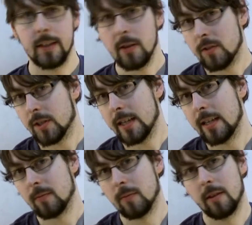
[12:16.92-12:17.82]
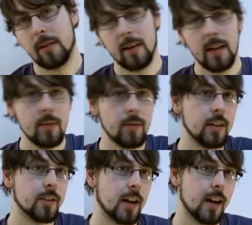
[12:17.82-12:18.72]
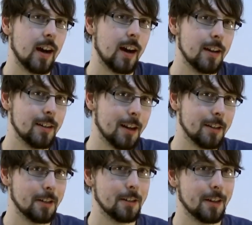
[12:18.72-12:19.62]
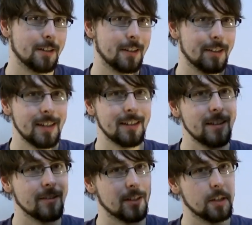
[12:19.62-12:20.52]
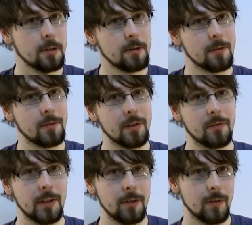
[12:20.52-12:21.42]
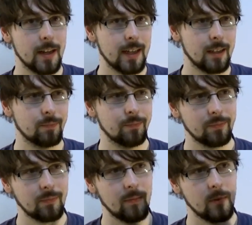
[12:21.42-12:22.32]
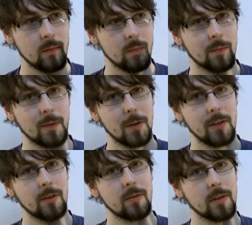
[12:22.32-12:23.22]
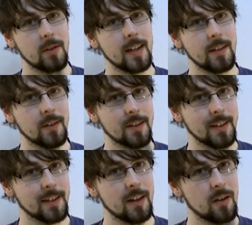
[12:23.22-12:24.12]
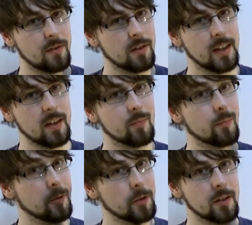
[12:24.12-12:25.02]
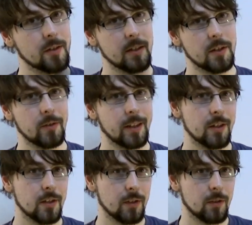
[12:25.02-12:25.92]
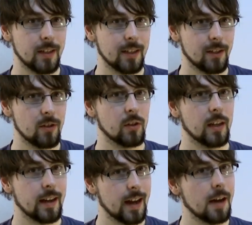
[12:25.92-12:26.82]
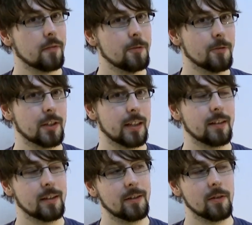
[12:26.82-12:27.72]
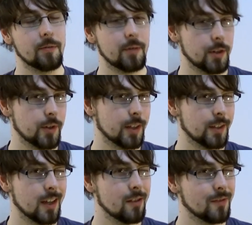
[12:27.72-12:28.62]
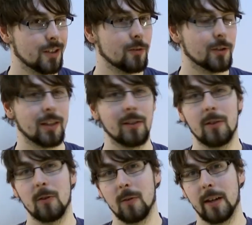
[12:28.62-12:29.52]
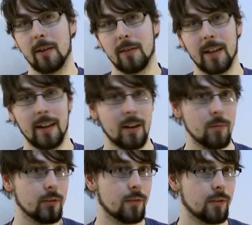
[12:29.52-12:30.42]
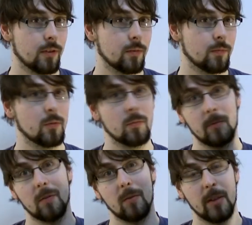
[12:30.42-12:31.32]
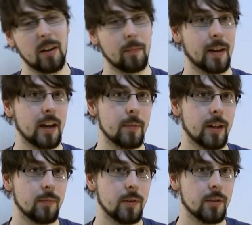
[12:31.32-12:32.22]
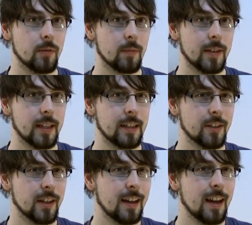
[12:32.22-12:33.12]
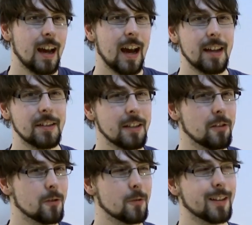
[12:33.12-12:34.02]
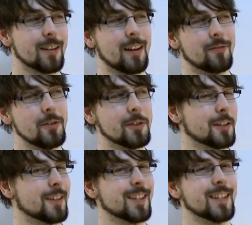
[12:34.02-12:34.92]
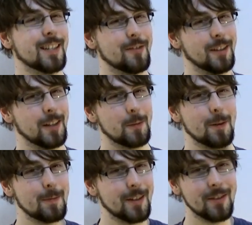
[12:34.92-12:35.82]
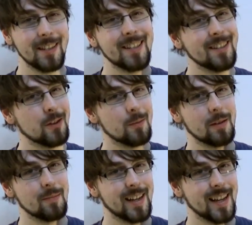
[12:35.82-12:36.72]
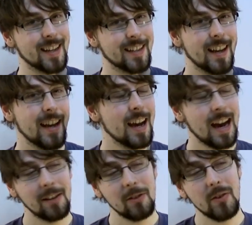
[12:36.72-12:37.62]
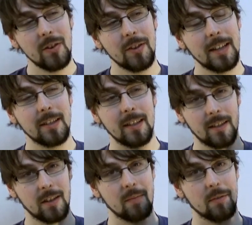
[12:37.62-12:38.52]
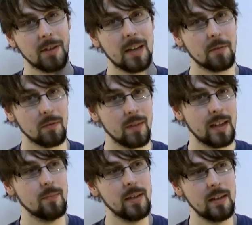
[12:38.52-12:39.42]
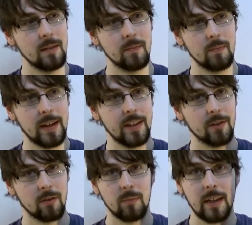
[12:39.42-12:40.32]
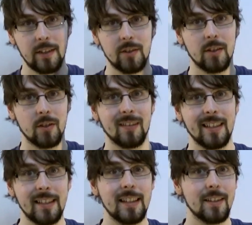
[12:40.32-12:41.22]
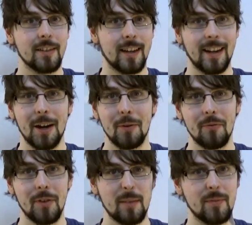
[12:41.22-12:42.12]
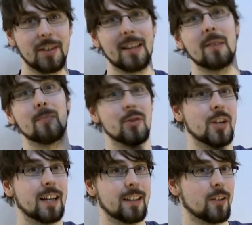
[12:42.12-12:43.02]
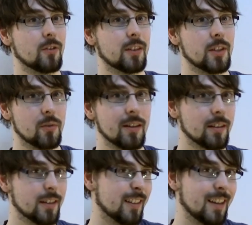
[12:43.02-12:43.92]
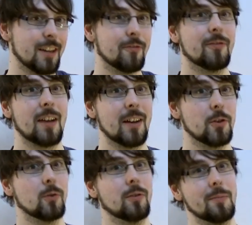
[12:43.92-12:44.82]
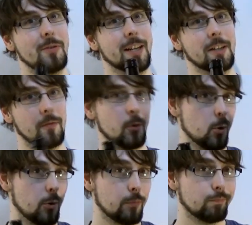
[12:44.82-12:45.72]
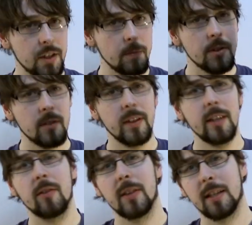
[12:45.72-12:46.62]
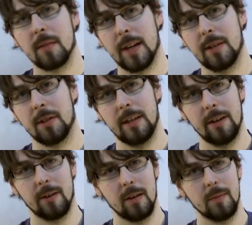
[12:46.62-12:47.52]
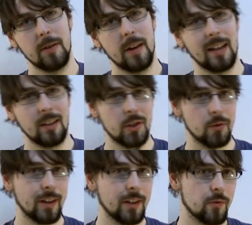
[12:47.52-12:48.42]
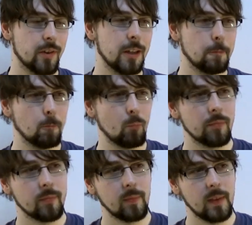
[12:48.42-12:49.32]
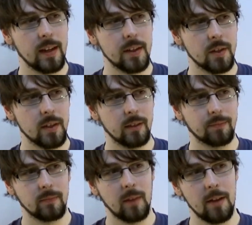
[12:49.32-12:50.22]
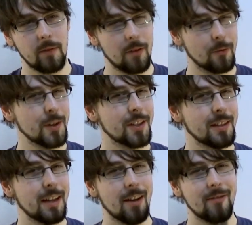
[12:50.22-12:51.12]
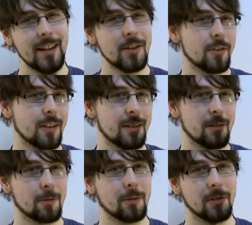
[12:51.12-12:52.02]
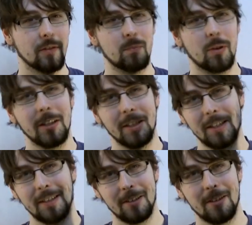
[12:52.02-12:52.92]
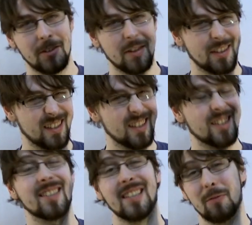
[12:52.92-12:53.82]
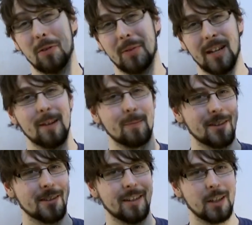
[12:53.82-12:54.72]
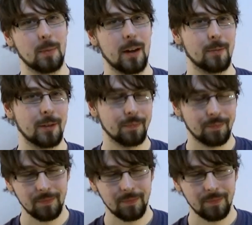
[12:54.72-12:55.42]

Downside with the hybrids, as I said near the start of this video, what I found with nines is they didn't have the kind of brilliance that a string has for quite as long, and I have noticed that on the top three strings. They have dulled a lot quicker than I would have thought, that I've kind of become used to with my tens. I say a lot quicker, I've not done a scientific experiment, so this could all be in my head. And a lot of the things like the sound perception might be based on biases or ideas that I have that I'm just kind of projecting on this rather than kind of actual objective truth. I suppose the final thing to mention here about strings really is that I've recently ventured into the world of boiling guitar strings just to see what would happen as an experiment.